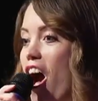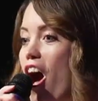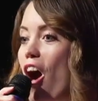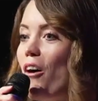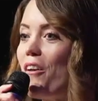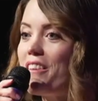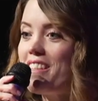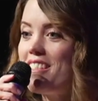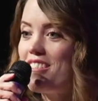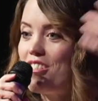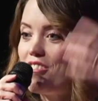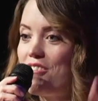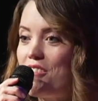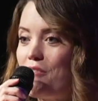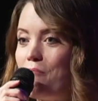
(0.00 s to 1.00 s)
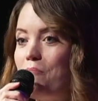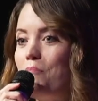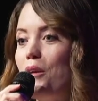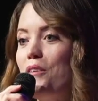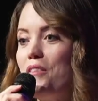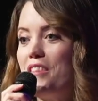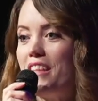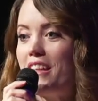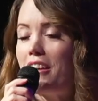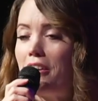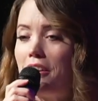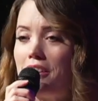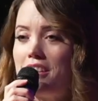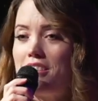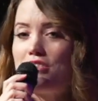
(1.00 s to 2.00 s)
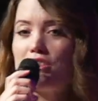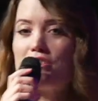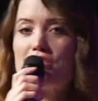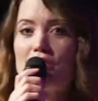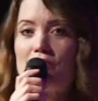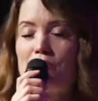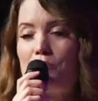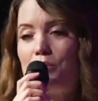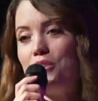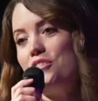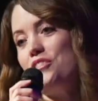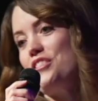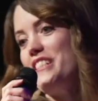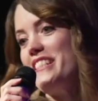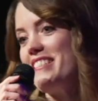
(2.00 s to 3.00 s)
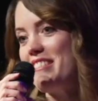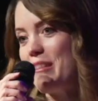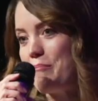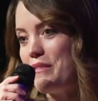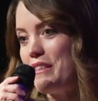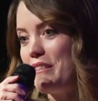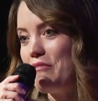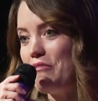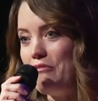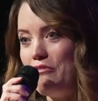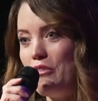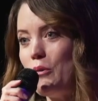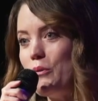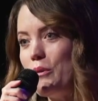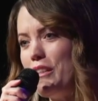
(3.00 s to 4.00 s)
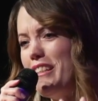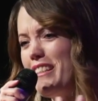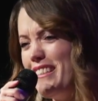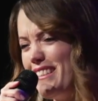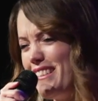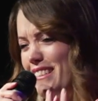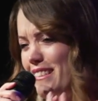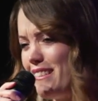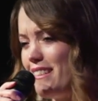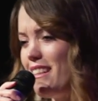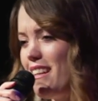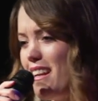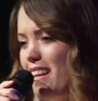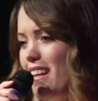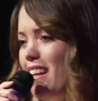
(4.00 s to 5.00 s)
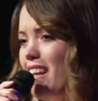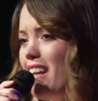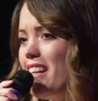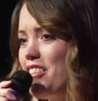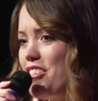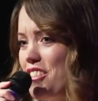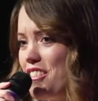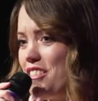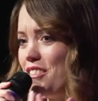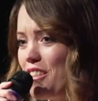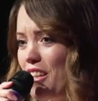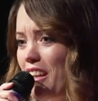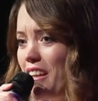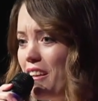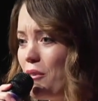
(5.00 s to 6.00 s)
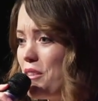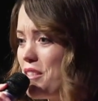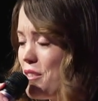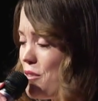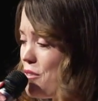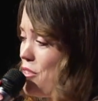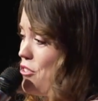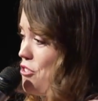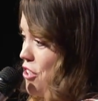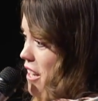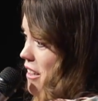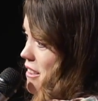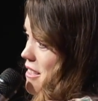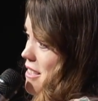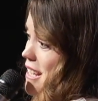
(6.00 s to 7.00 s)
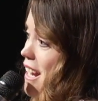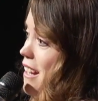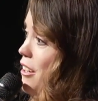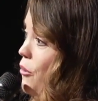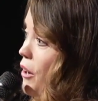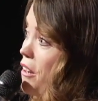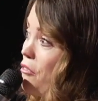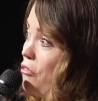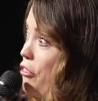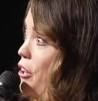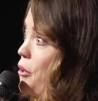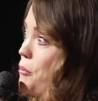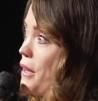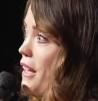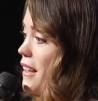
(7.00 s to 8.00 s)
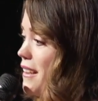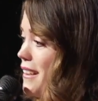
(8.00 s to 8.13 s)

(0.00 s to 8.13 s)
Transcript: all these years of birthing, all these years of pushing something forward. I was the child standing right in front of me.